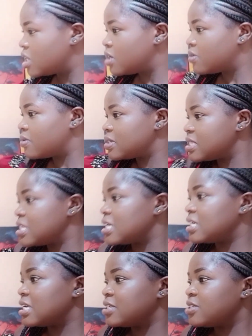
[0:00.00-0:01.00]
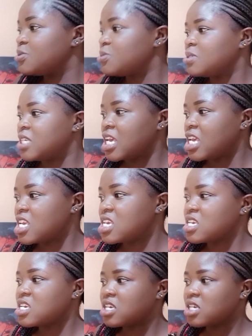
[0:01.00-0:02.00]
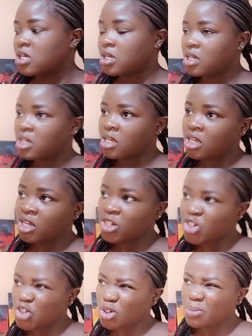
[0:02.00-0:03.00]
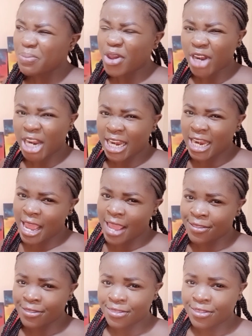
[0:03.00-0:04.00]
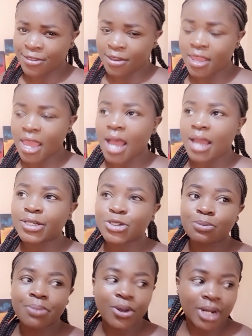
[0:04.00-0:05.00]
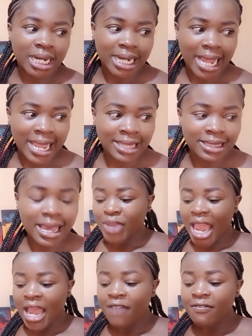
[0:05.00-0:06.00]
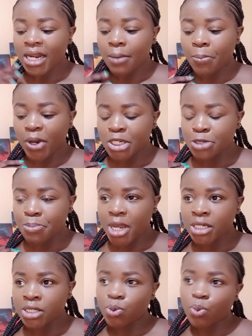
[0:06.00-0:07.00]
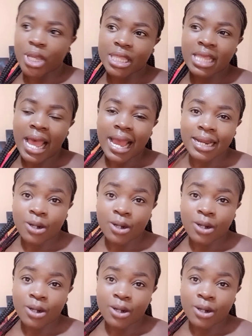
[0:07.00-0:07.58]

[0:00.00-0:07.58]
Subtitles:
What's the date today? Should be on a 9th. Yeah, it should be on a 9th. I have an appointment with an